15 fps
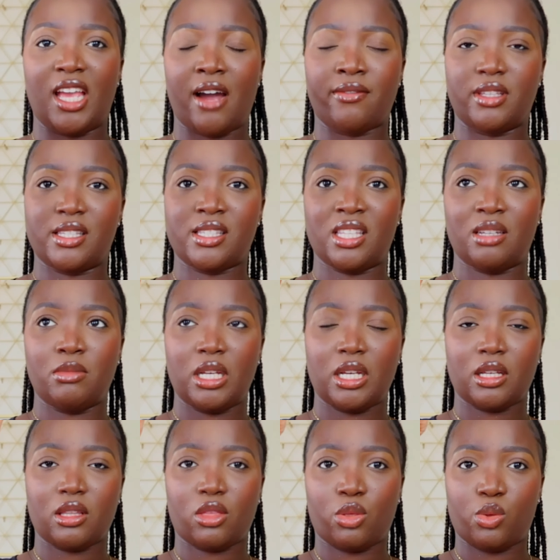have the
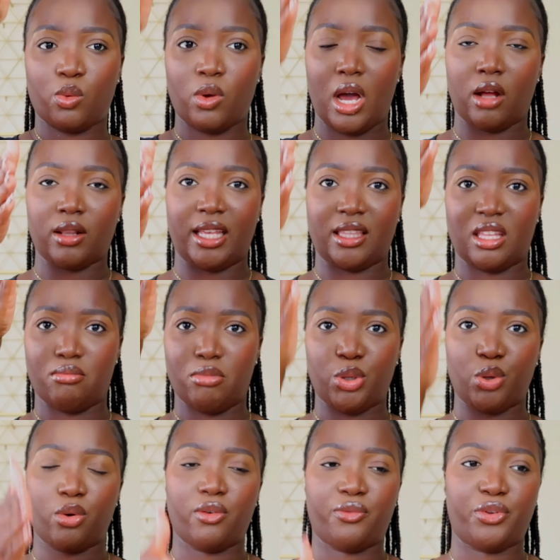seaming throughout like the
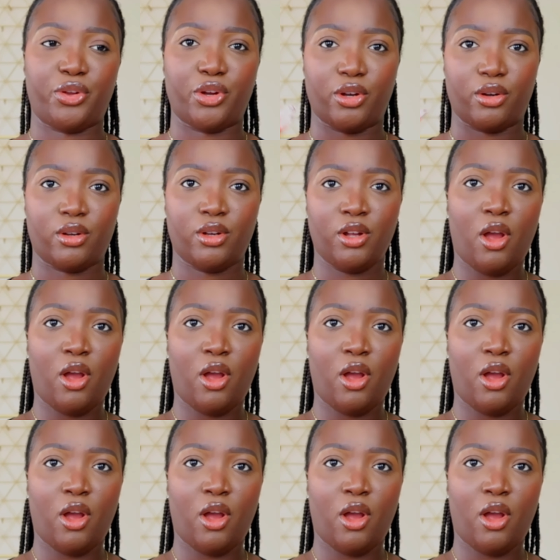middle of your